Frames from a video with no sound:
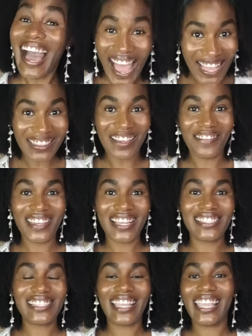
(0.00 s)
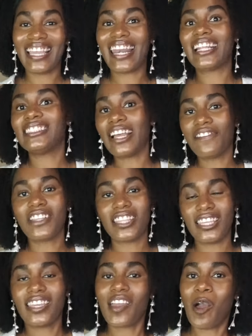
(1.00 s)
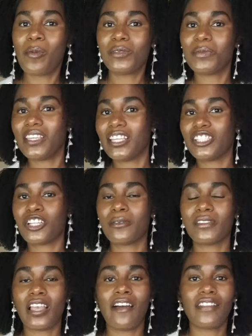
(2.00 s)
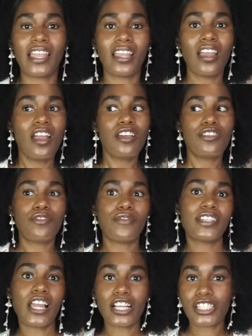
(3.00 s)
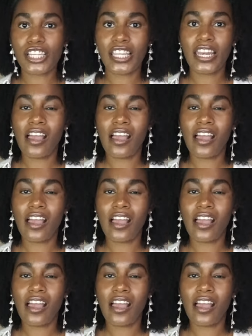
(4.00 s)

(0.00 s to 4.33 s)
I love it, and I definitely think it helped me in terms of like the reduction